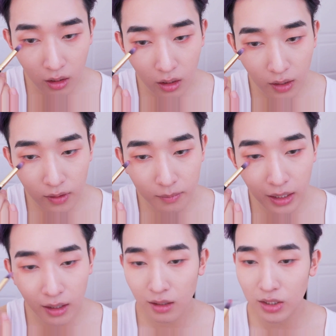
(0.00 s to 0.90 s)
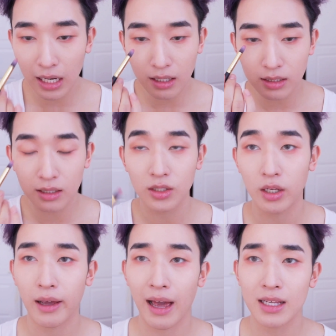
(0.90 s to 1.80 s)
even my English accent
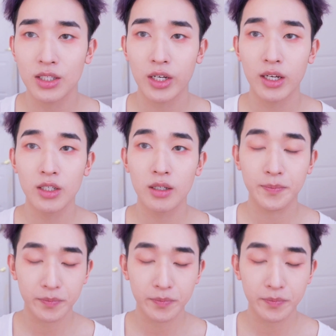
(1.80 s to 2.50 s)
has changed.